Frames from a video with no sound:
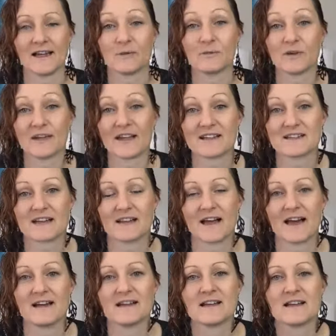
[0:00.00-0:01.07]
And we'll get to
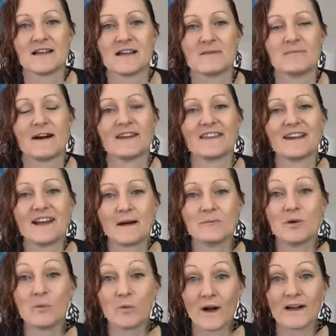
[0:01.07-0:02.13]
that. But the
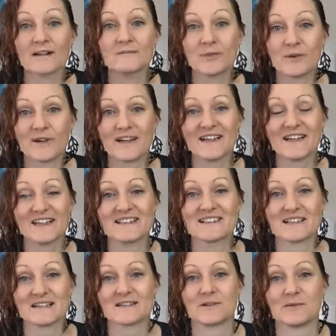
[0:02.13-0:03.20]
number one point is,
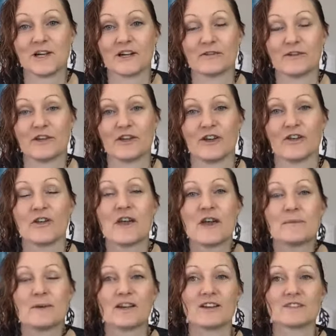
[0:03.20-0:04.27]
does it work for you?
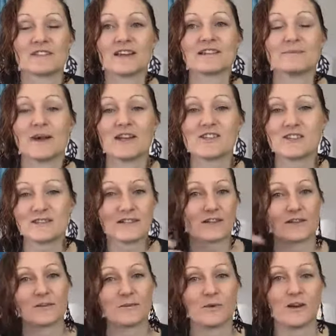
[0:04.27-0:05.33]
Because as much as it
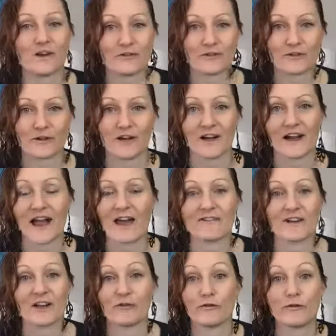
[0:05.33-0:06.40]
could work for
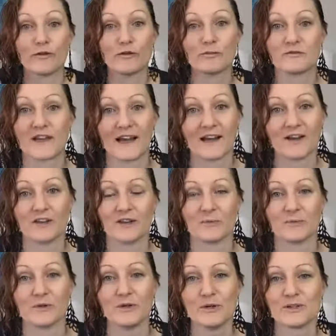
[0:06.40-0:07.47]
having a full day on the
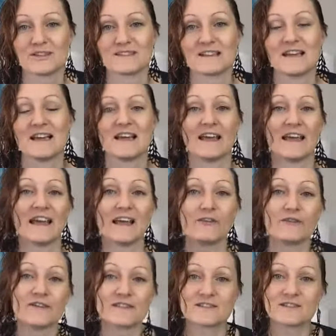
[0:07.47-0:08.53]
books,
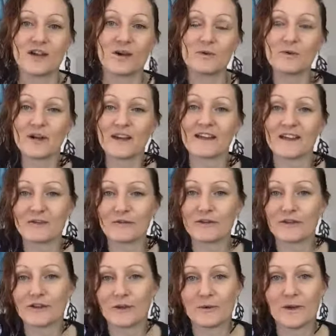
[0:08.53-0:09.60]
if it's not working for
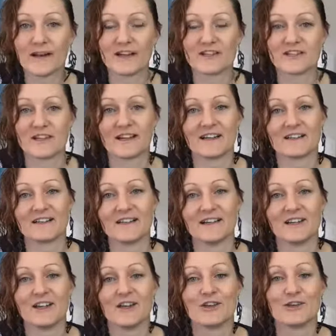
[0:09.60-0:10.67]
you energetically,
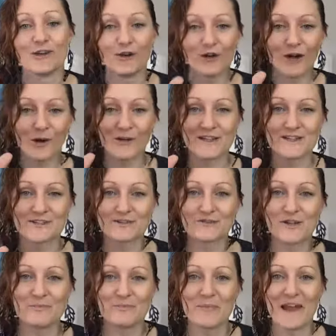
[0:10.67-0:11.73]
you're going to
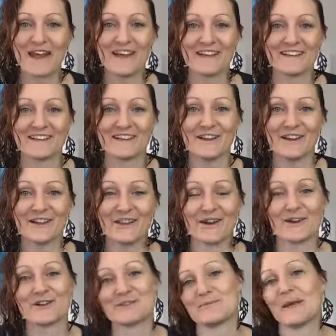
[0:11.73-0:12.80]
repel
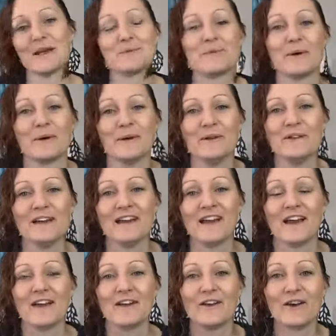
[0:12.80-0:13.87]
those people
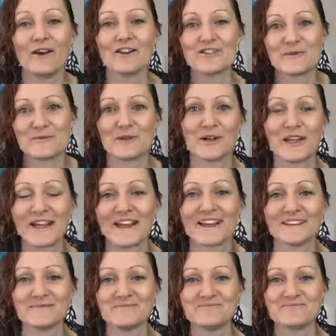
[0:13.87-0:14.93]
not to book
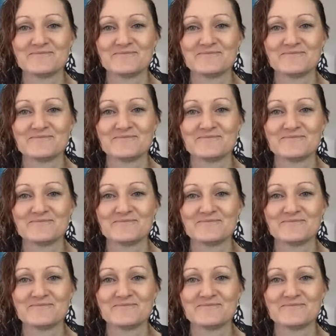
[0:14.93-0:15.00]
in.